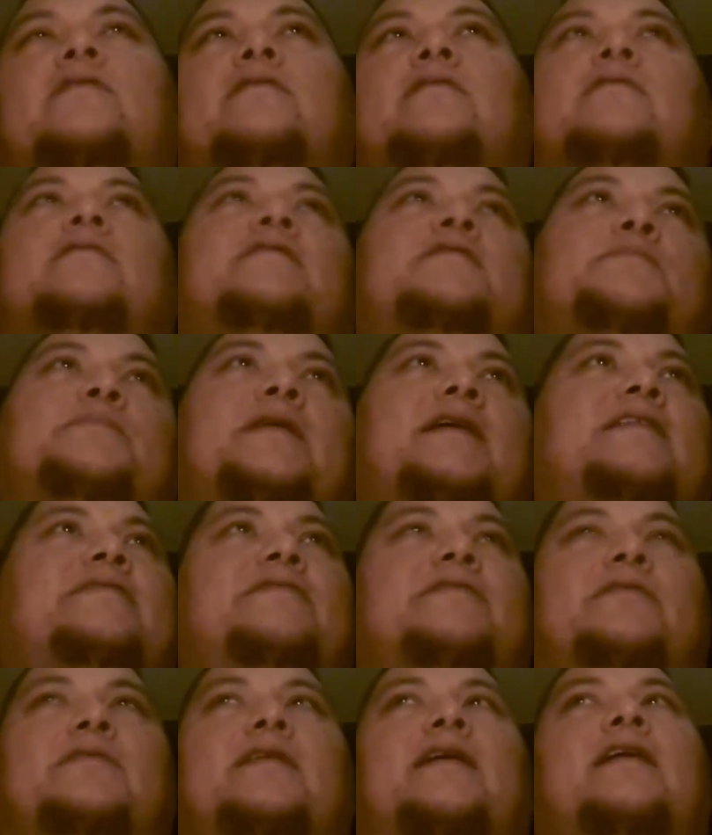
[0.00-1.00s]
or this
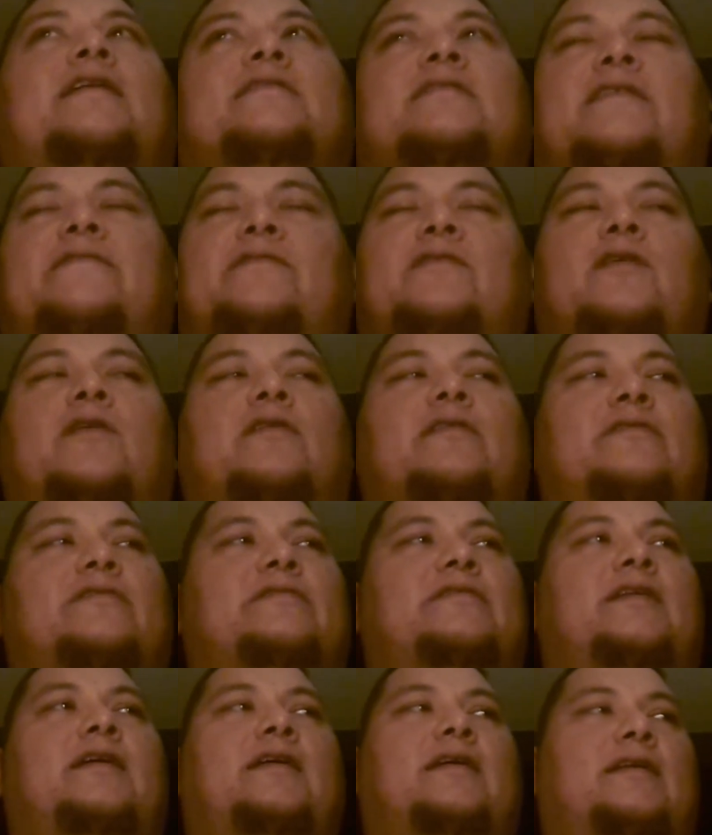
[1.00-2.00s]
past few days, I've
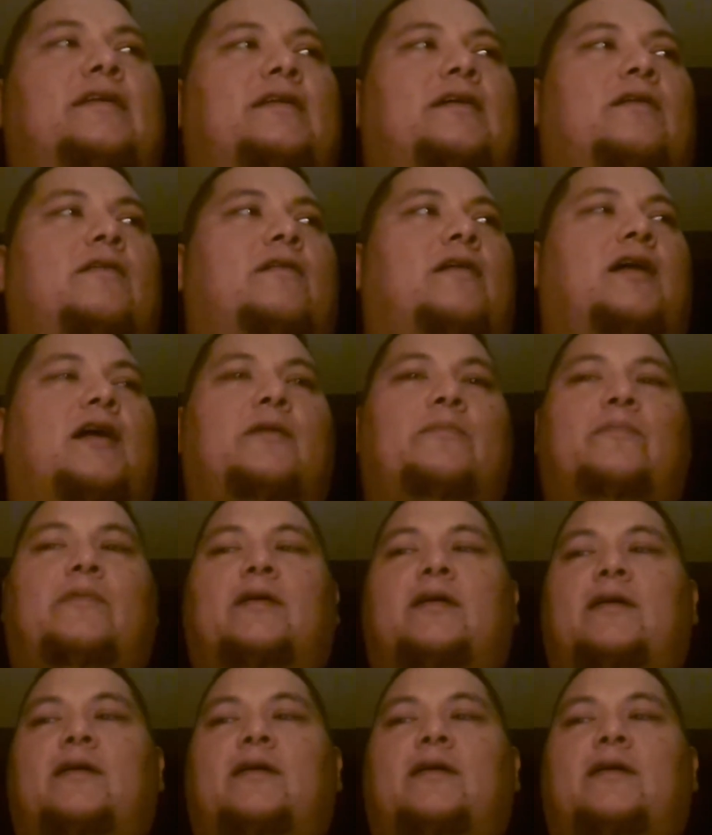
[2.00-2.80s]
noticed, like, I'm